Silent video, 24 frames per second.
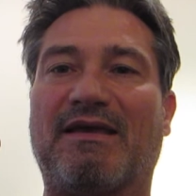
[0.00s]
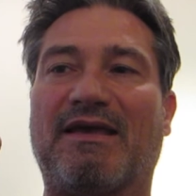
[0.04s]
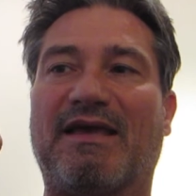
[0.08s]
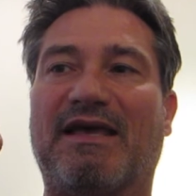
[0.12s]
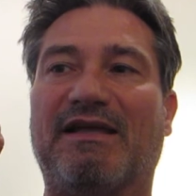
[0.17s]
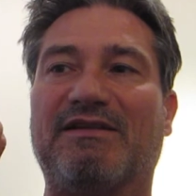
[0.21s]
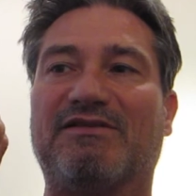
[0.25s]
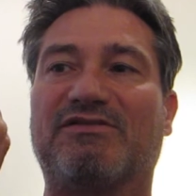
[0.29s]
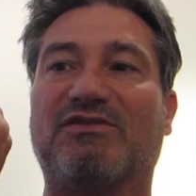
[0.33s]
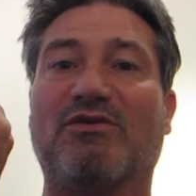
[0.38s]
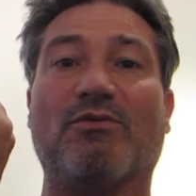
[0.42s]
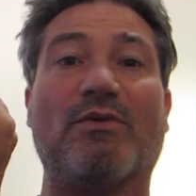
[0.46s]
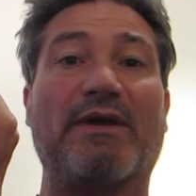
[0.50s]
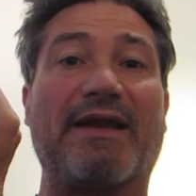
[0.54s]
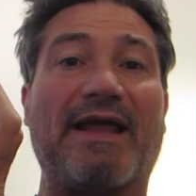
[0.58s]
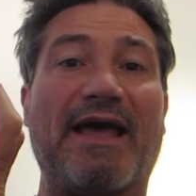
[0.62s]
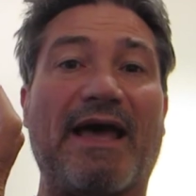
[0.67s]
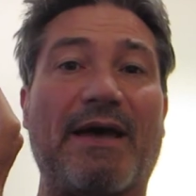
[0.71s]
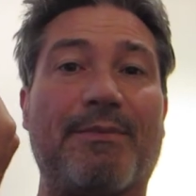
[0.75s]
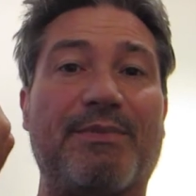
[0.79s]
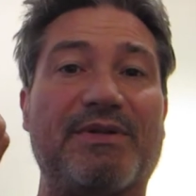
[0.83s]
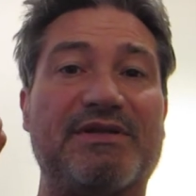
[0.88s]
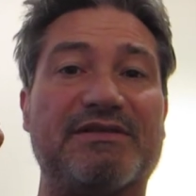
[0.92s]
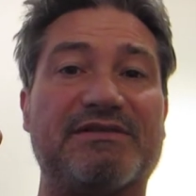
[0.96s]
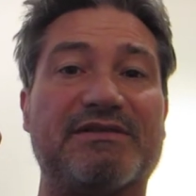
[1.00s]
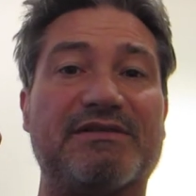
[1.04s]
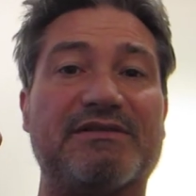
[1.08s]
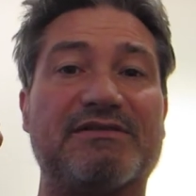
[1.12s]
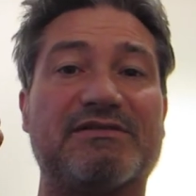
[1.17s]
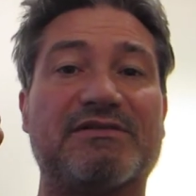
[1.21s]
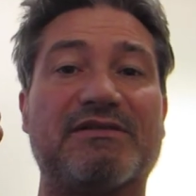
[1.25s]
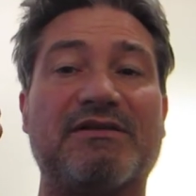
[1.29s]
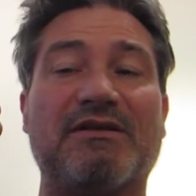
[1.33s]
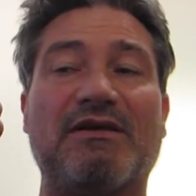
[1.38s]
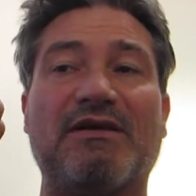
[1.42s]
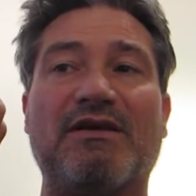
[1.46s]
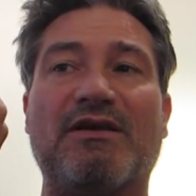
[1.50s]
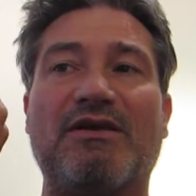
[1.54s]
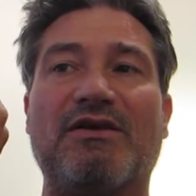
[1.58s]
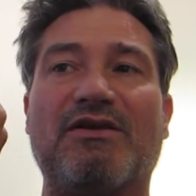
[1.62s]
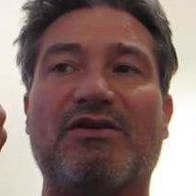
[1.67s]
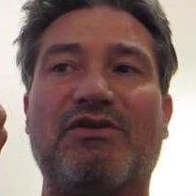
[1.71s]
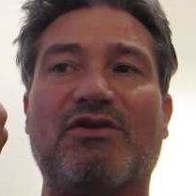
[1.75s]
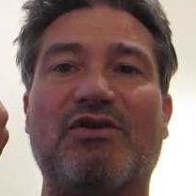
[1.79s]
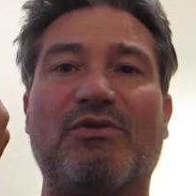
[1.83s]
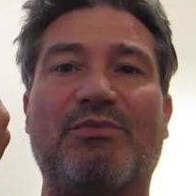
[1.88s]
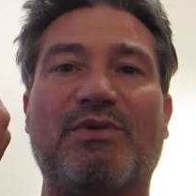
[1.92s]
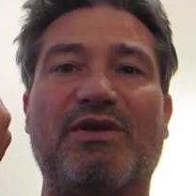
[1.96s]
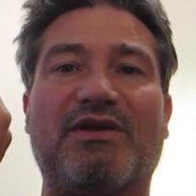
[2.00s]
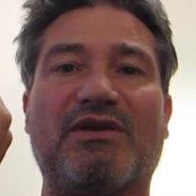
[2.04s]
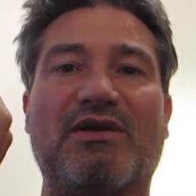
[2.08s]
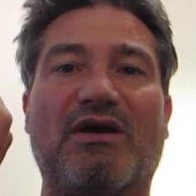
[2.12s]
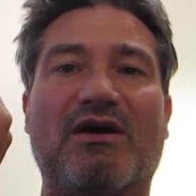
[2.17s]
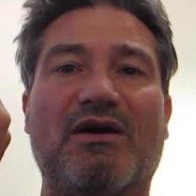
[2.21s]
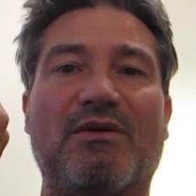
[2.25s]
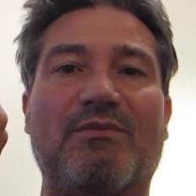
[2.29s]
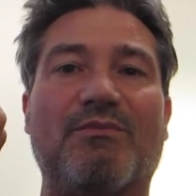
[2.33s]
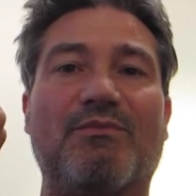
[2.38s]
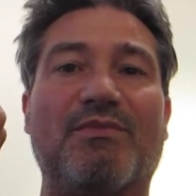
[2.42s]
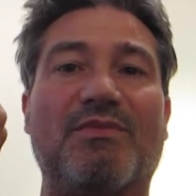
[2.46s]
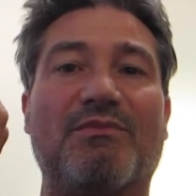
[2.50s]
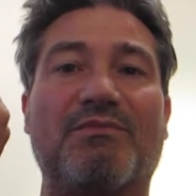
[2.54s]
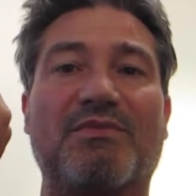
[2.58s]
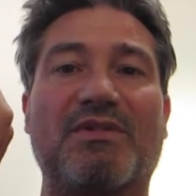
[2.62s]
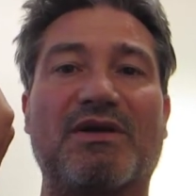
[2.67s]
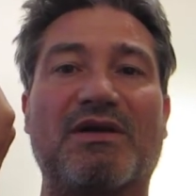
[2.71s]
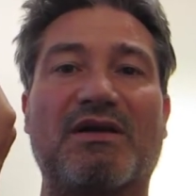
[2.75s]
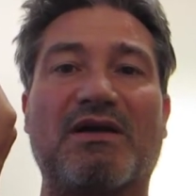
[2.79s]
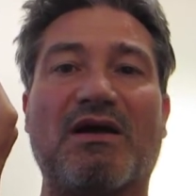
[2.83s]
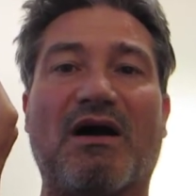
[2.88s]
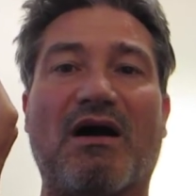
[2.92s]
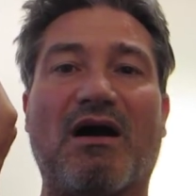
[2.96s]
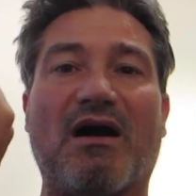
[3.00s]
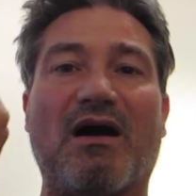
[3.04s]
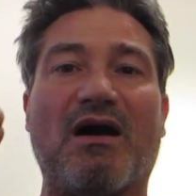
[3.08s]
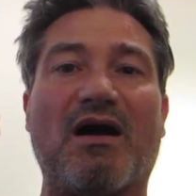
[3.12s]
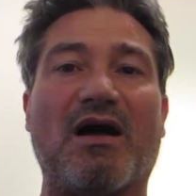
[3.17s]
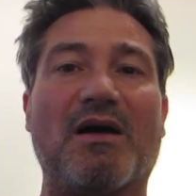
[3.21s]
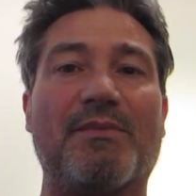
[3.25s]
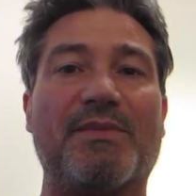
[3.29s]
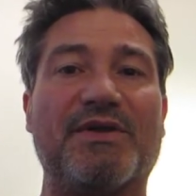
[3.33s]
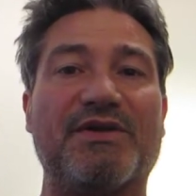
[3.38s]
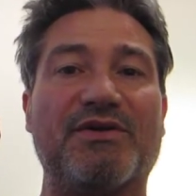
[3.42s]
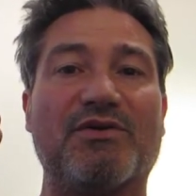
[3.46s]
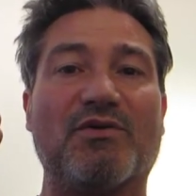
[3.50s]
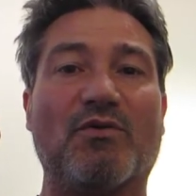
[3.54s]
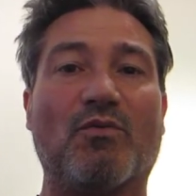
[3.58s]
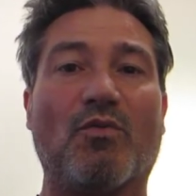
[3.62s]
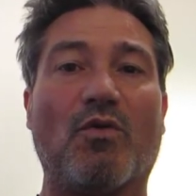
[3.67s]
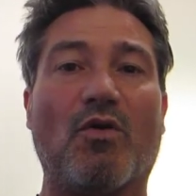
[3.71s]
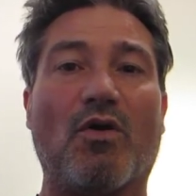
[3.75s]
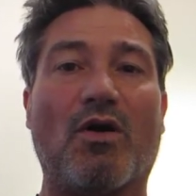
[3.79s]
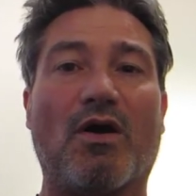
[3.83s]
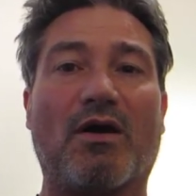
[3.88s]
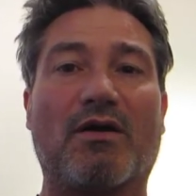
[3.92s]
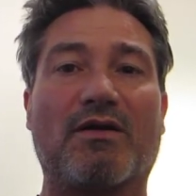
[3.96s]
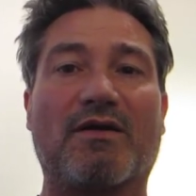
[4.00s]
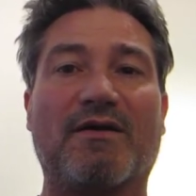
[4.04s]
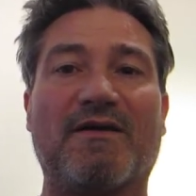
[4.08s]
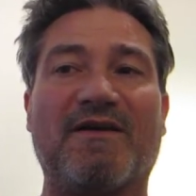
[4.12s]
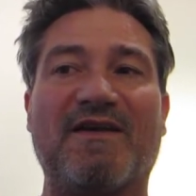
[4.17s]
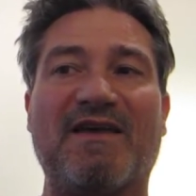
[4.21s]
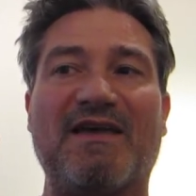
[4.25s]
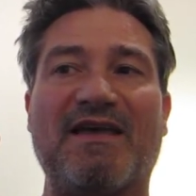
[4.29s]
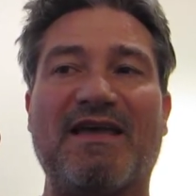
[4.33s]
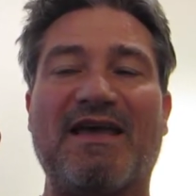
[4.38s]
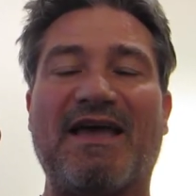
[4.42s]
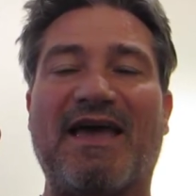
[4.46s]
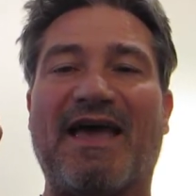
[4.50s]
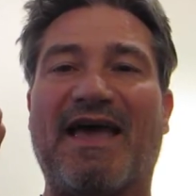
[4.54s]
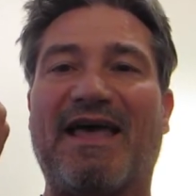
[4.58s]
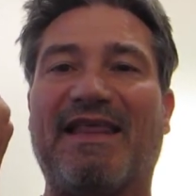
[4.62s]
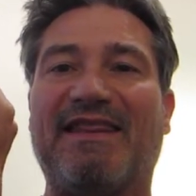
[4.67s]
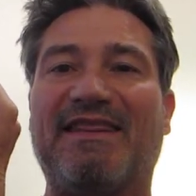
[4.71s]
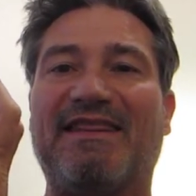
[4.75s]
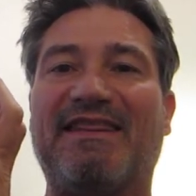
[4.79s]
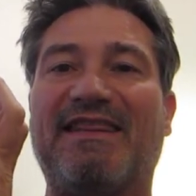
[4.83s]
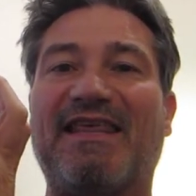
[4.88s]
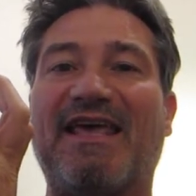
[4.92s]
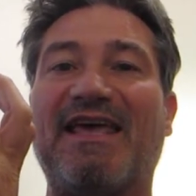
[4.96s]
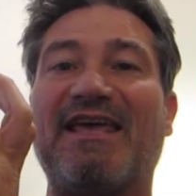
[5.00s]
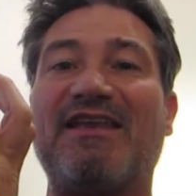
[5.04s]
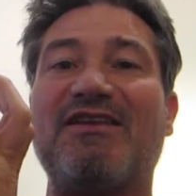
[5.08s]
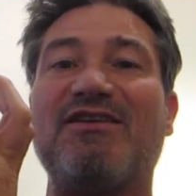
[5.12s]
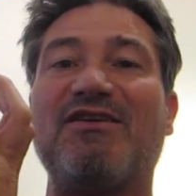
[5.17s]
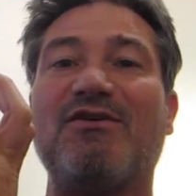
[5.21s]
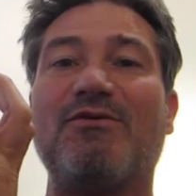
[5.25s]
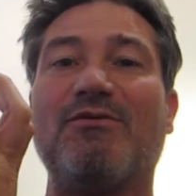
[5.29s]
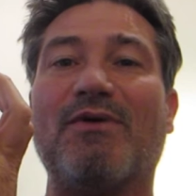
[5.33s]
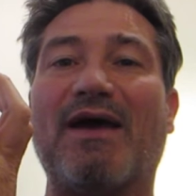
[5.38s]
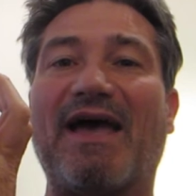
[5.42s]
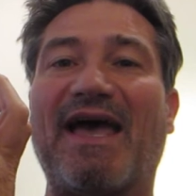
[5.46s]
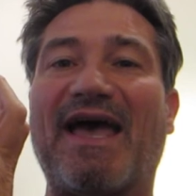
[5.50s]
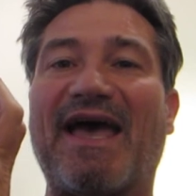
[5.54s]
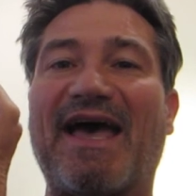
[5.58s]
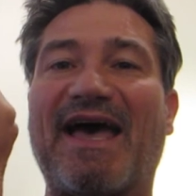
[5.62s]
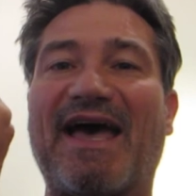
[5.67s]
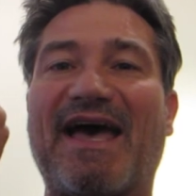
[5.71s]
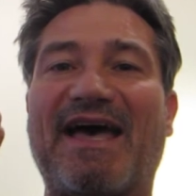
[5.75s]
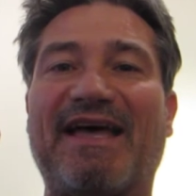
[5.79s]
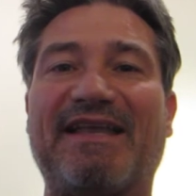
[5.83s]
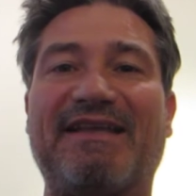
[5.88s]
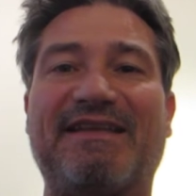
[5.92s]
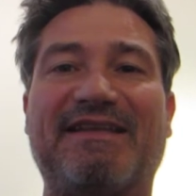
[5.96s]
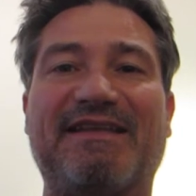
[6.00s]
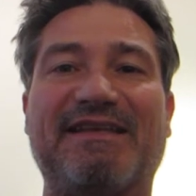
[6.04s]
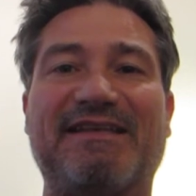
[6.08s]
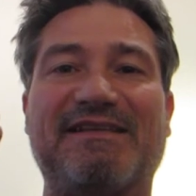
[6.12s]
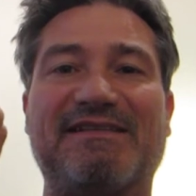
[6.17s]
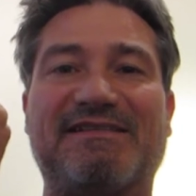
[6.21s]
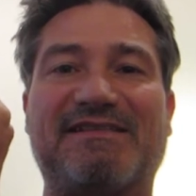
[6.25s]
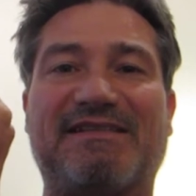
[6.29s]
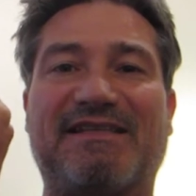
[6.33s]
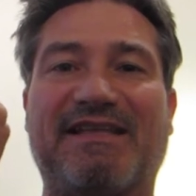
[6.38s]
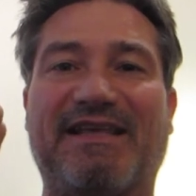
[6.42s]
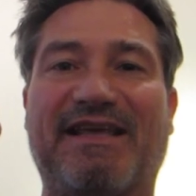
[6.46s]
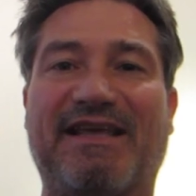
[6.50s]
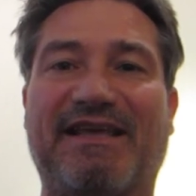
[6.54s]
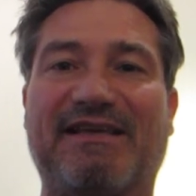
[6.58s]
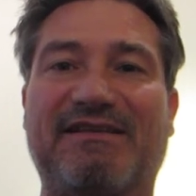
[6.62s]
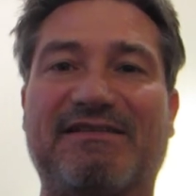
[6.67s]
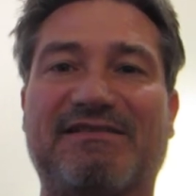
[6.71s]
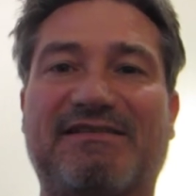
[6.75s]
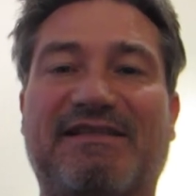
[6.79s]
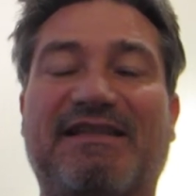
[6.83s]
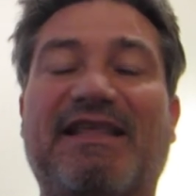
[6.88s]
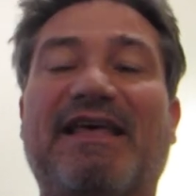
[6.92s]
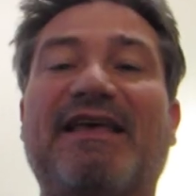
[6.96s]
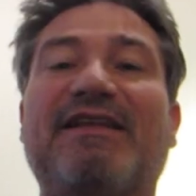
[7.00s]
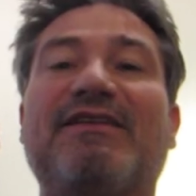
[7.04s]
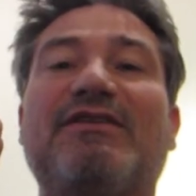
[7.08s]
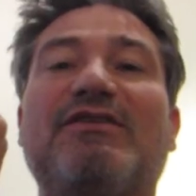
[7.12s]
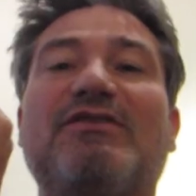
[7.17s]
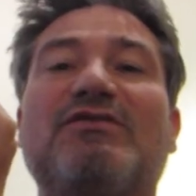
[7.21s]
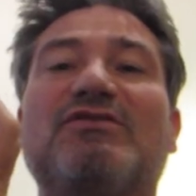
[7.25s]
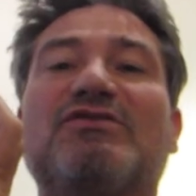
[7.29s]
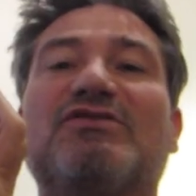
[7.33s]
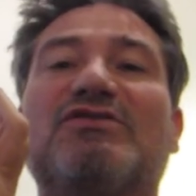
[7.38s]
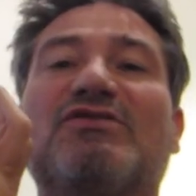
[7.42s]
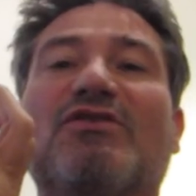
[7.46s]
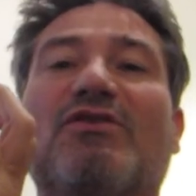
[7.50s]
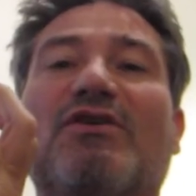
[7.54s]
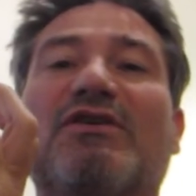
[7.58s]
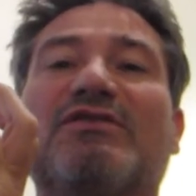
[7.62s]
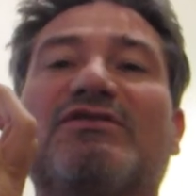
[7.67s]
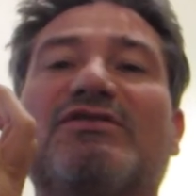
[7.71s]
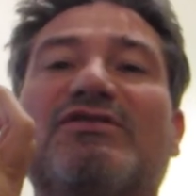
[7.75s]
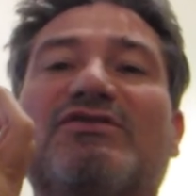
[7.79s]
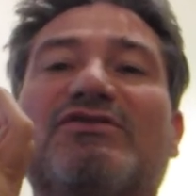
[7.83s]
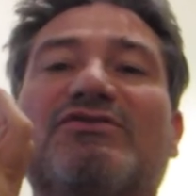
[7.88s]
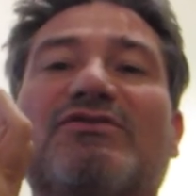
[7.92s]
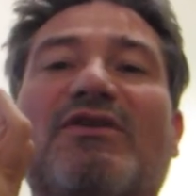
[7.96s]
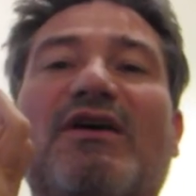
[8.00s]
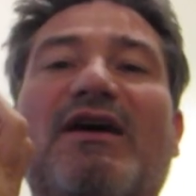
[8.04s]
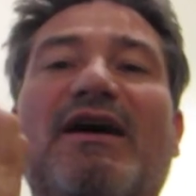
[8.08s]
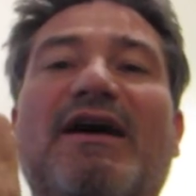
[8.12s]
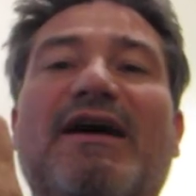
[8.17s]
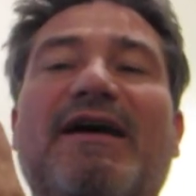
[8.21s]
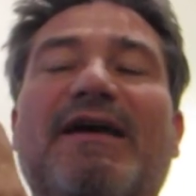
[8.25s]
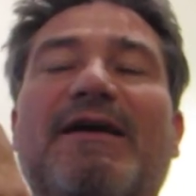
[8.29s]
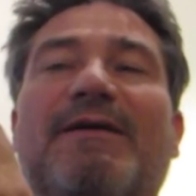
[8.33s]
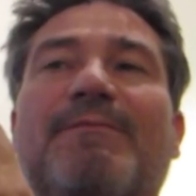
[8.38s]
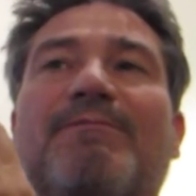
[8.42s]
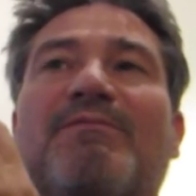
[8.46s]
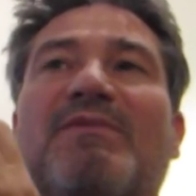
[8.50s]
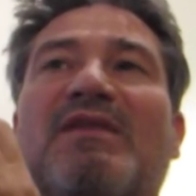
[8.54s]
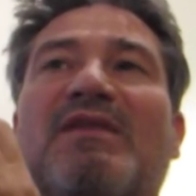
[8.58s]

And so what happens is you become calm in your walk and then you add these things. Then you start to try